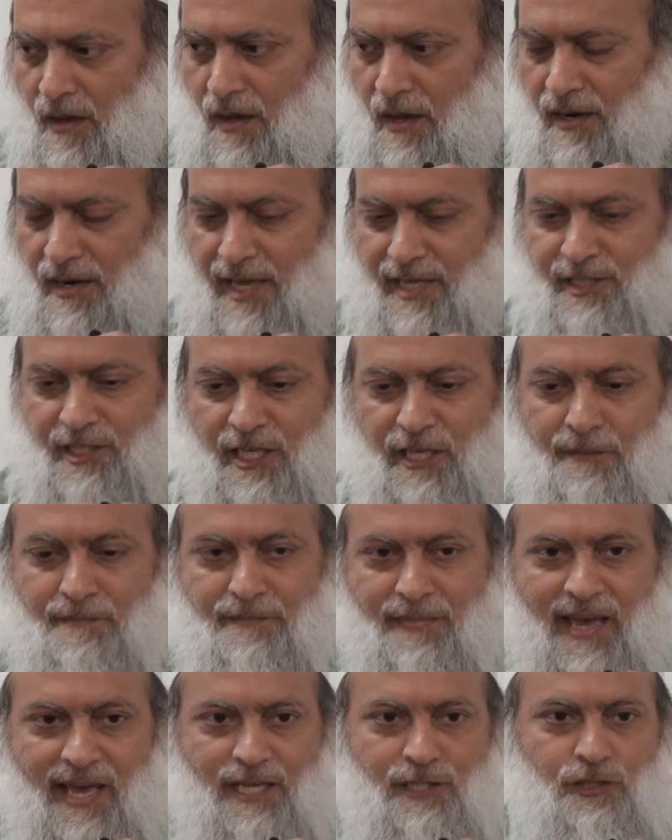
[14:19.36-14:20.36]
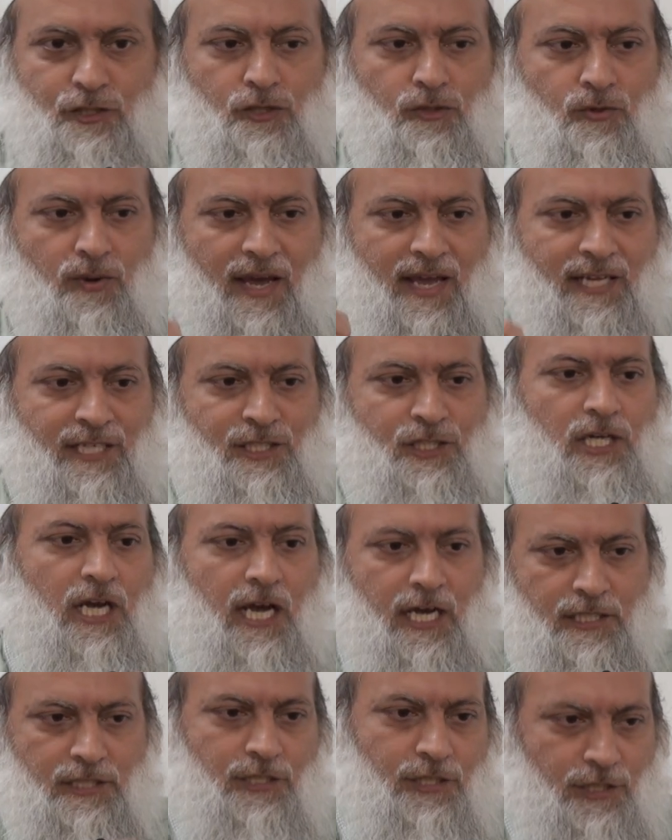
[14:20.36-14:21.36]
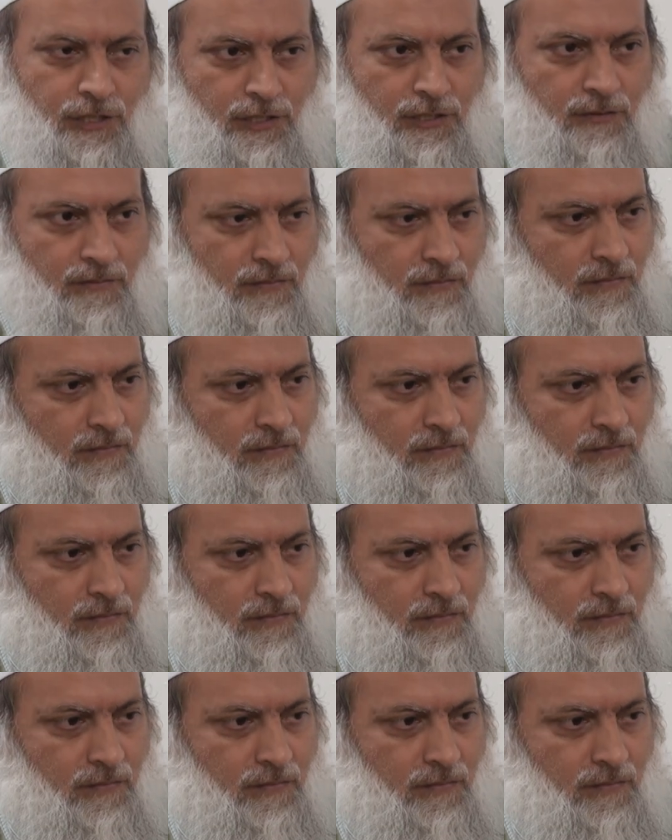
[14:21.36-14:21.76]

unless he makes you a judge